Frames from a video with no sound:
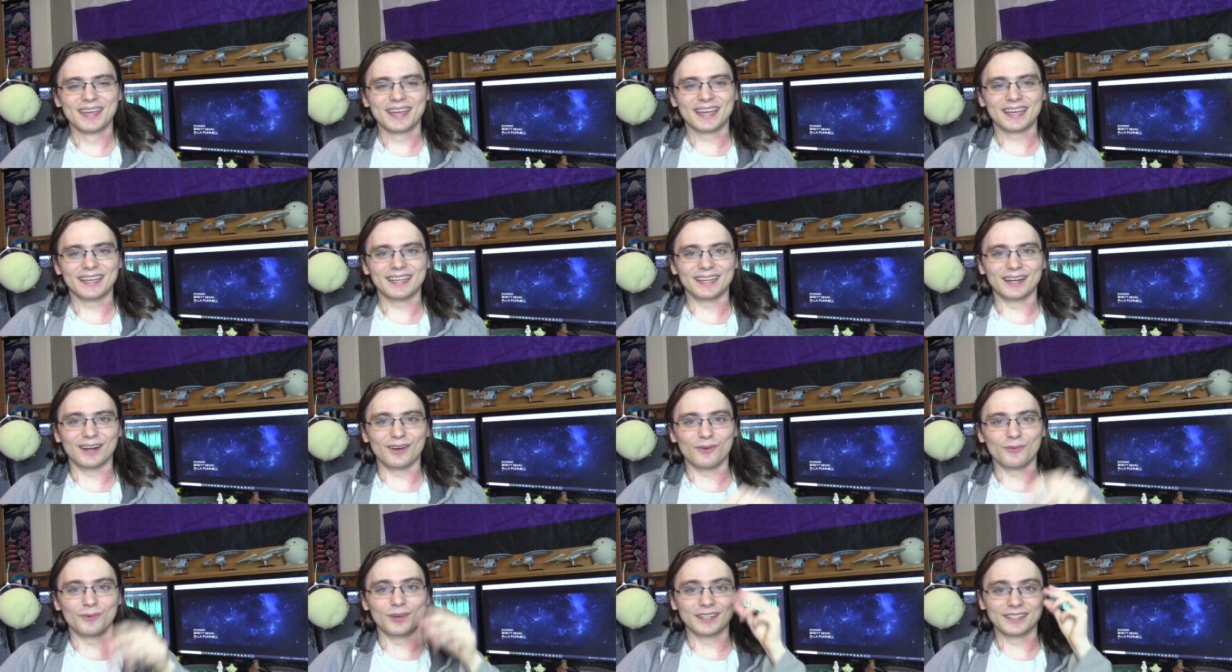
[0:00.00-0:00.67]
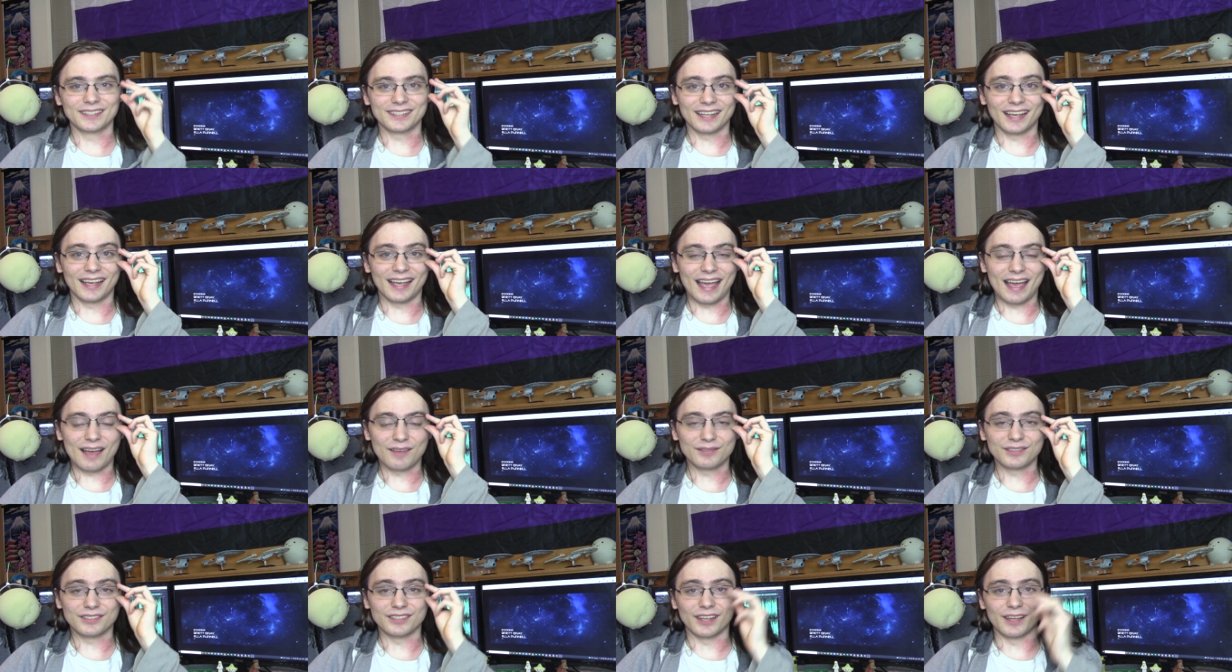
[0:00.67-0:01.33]
you know, once I
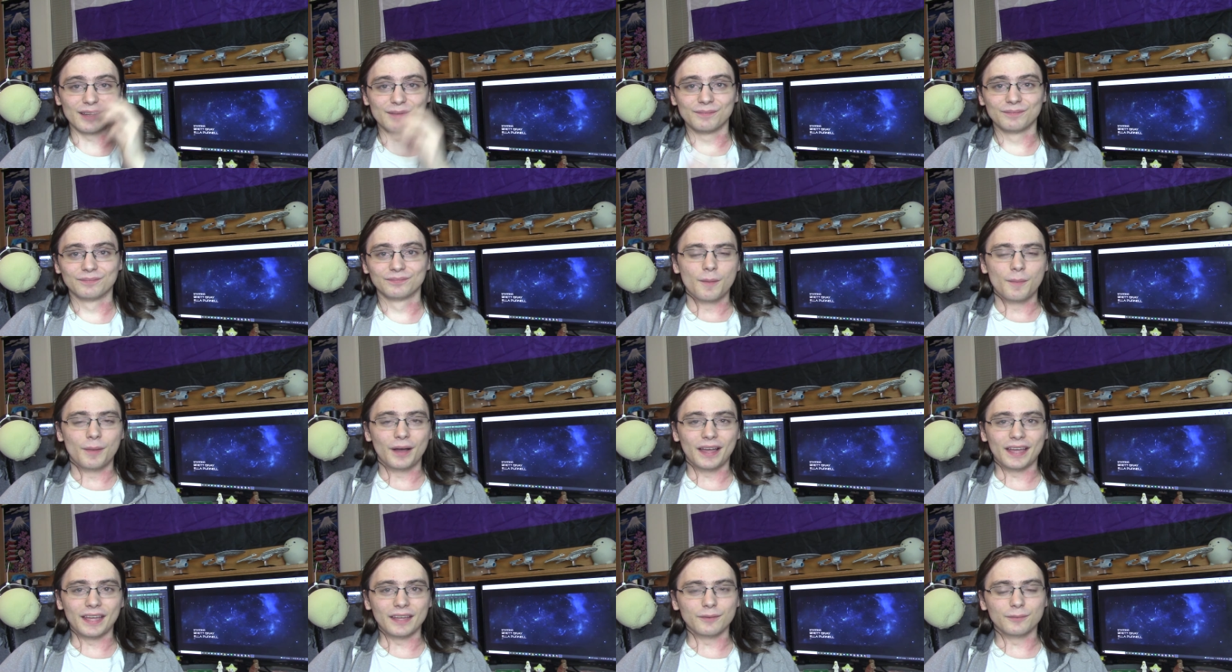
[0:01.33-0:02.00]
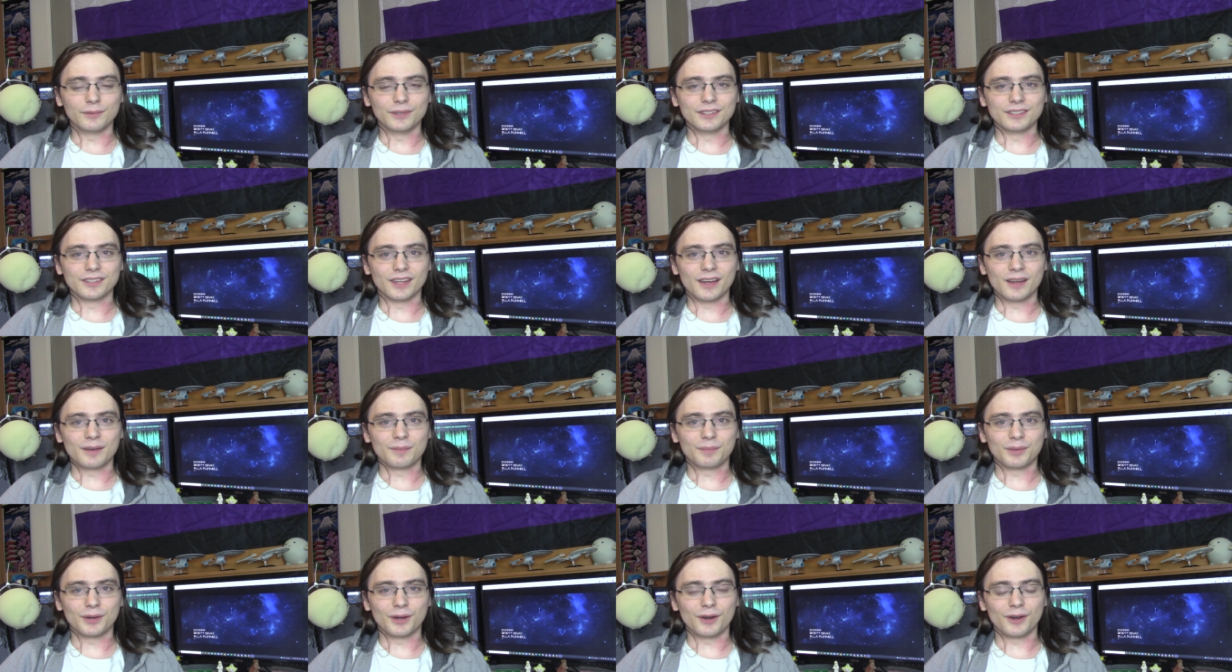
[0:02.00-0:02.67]
have some. But it was
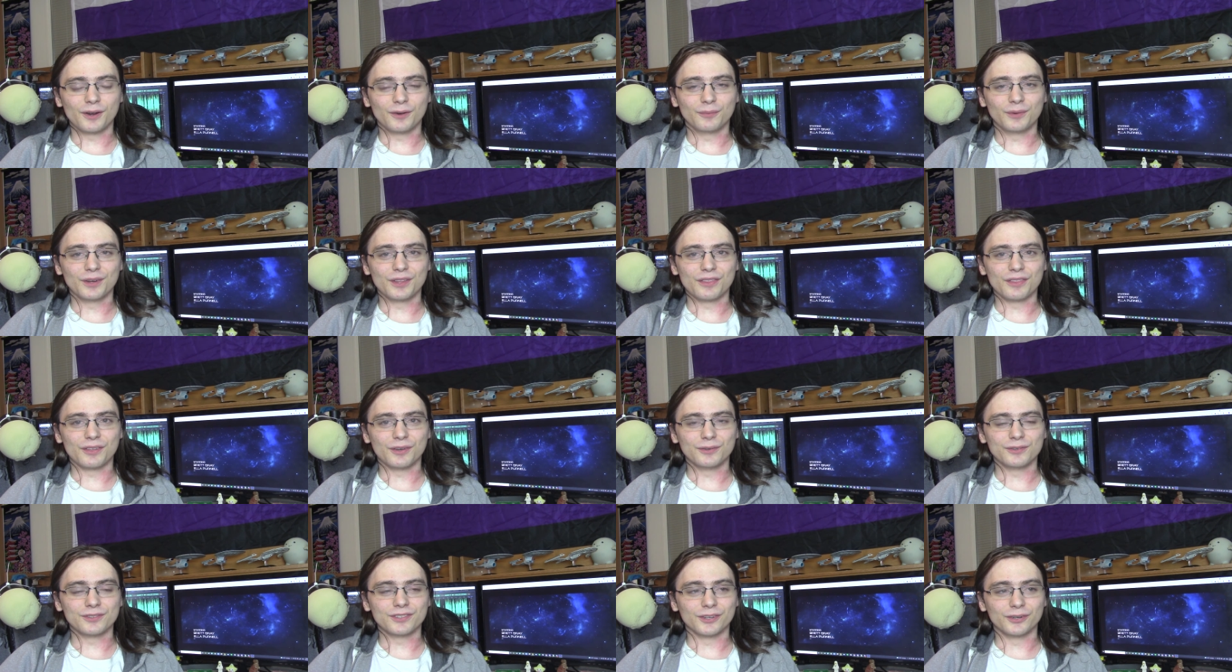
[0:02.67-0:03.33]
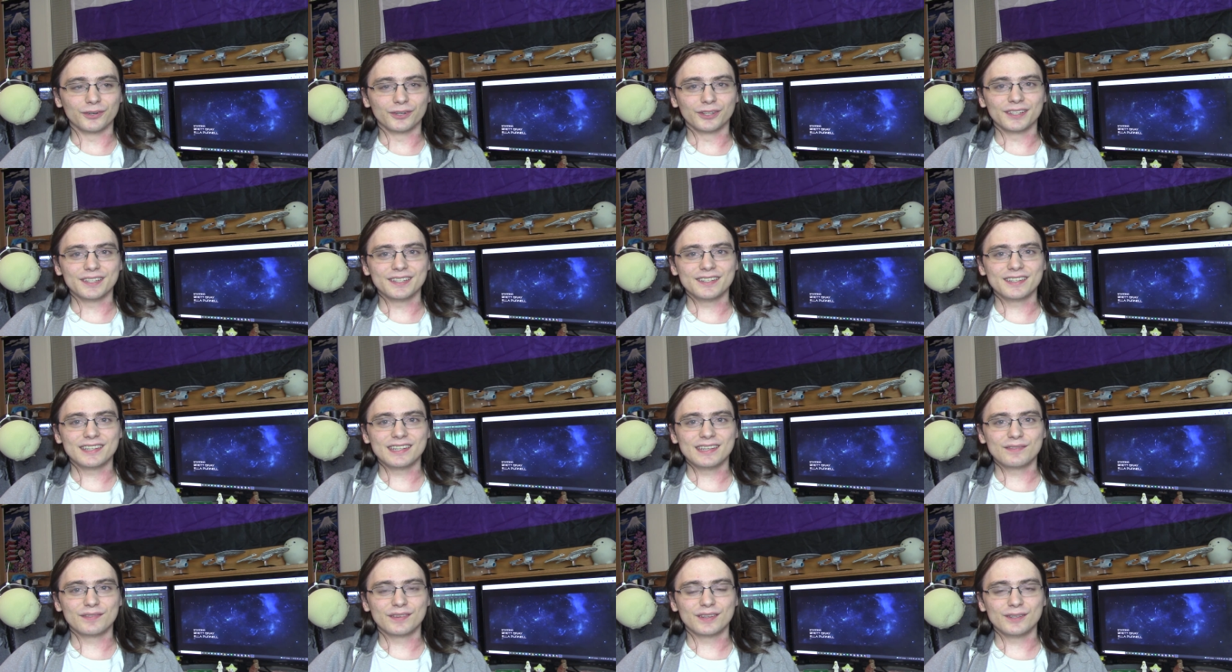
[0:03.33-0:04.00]
on par with those early
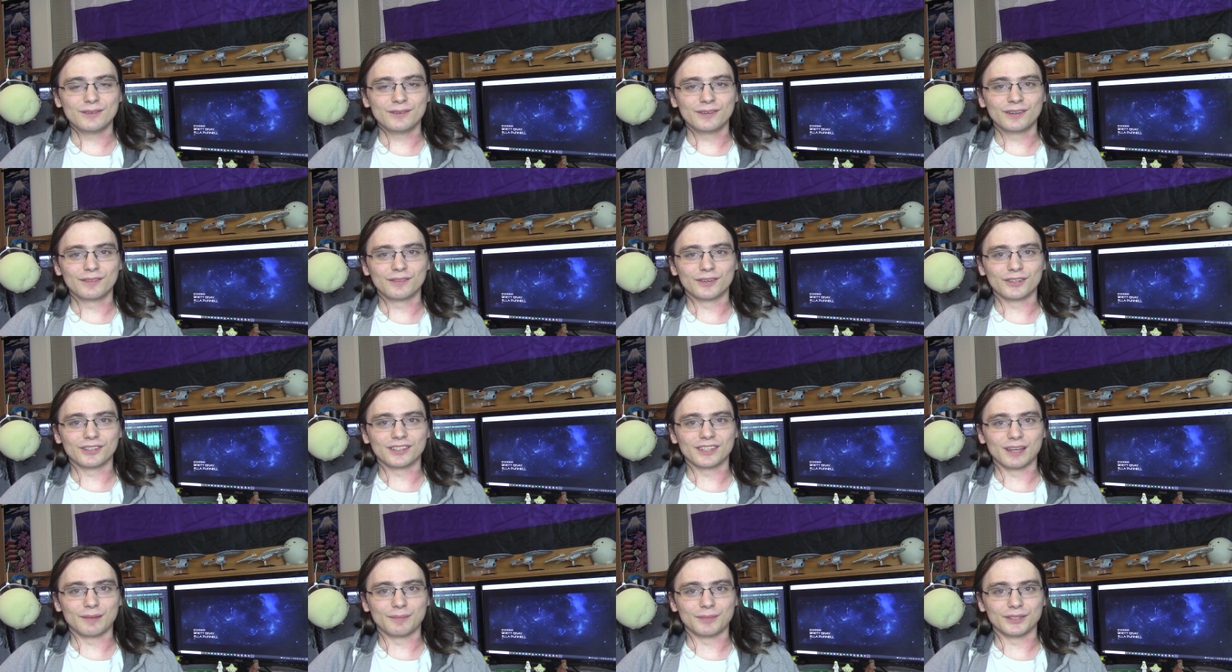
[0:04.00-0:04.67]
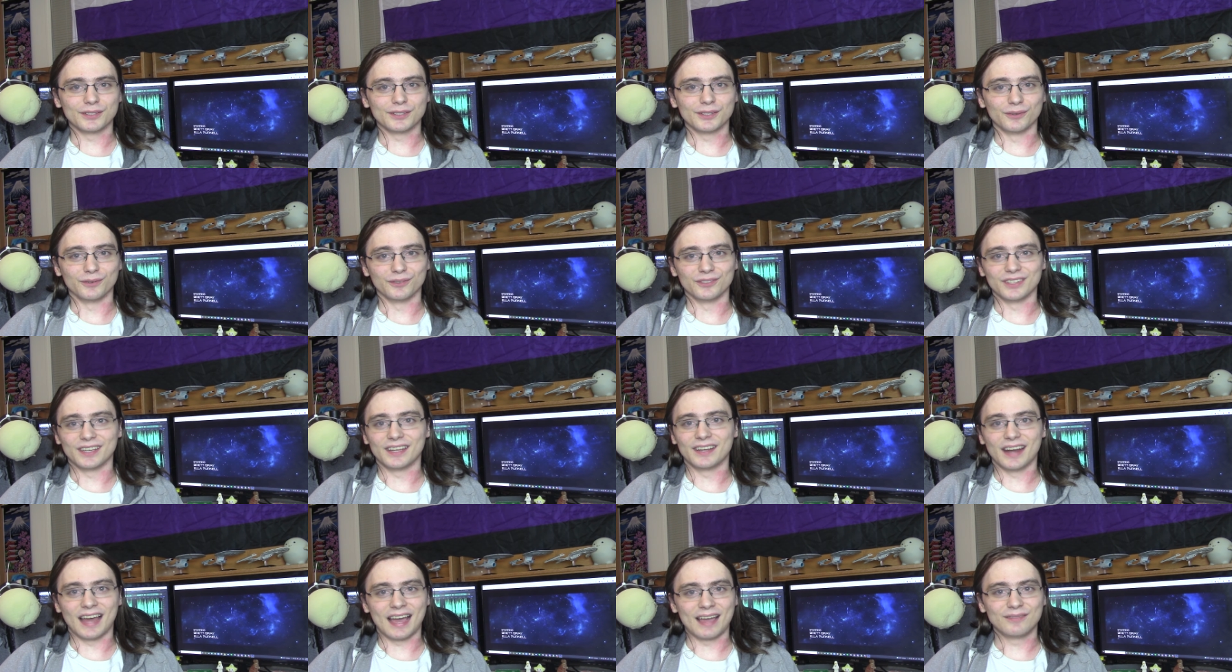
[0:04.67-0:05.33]
Steven Universe episodes,
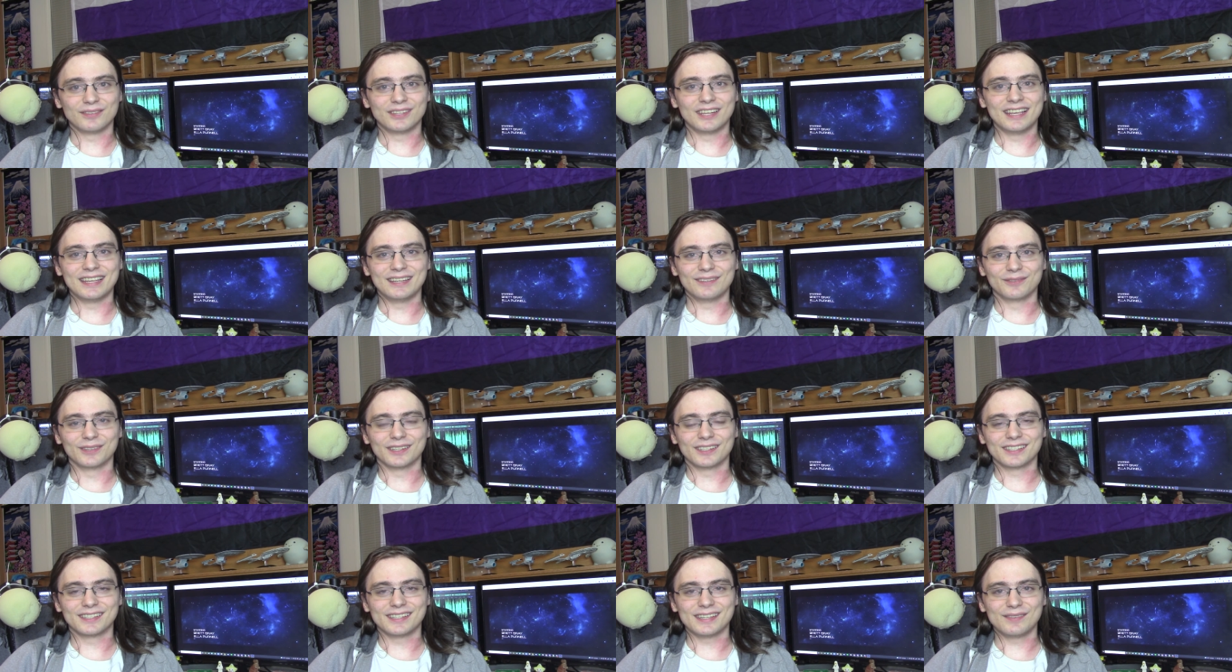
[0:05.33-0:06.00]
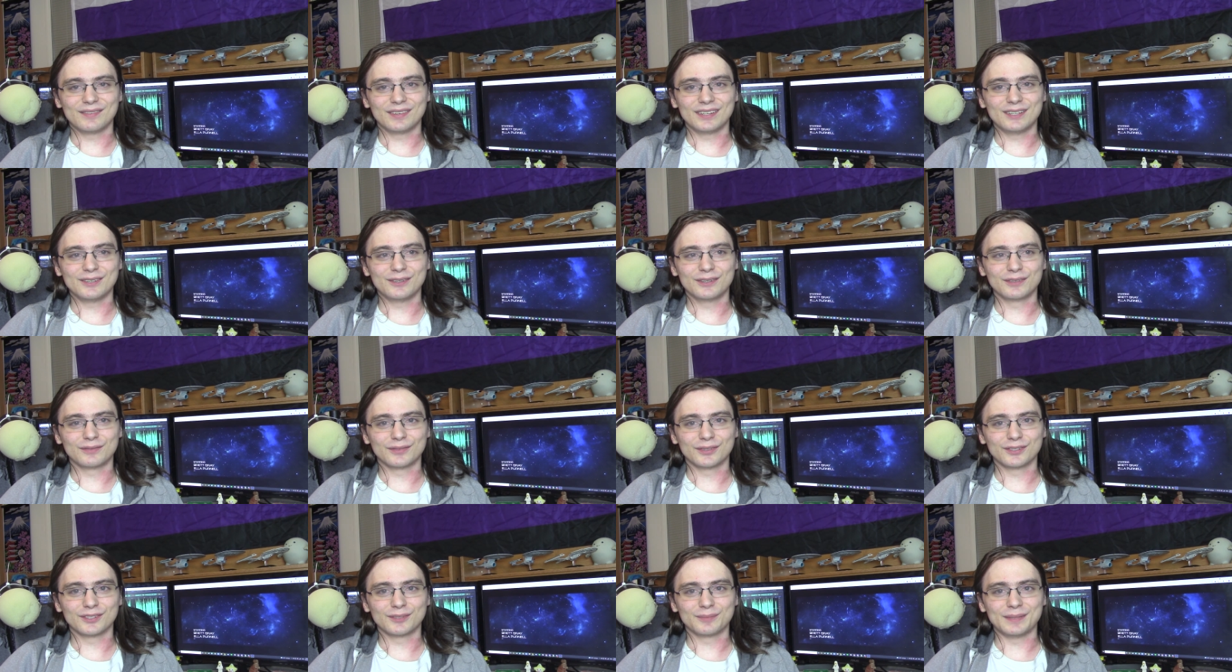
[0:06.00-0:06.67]
and I've seen what Steven
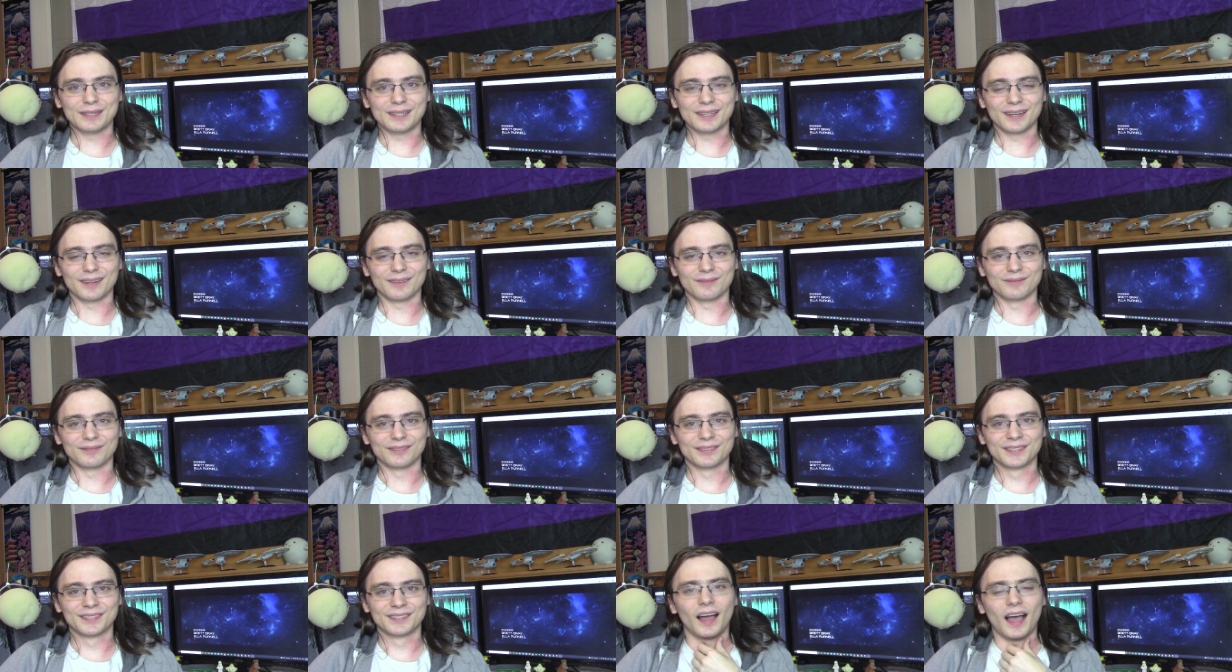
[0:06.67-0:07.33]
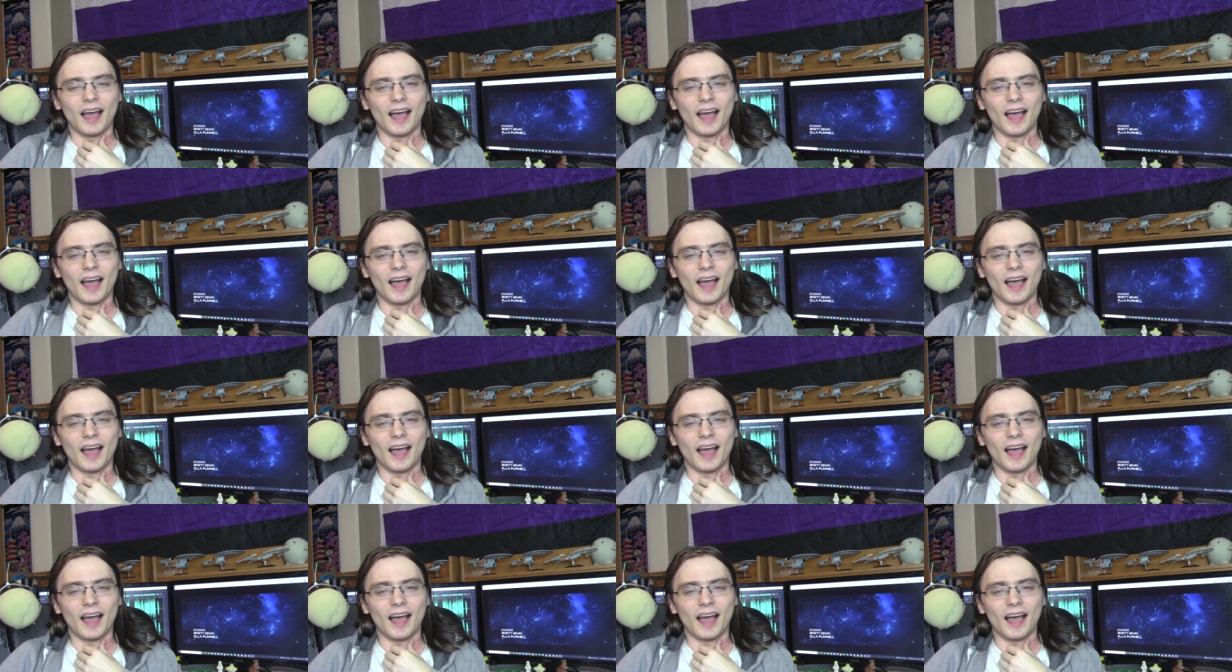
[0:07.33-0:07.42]
Universe becomes.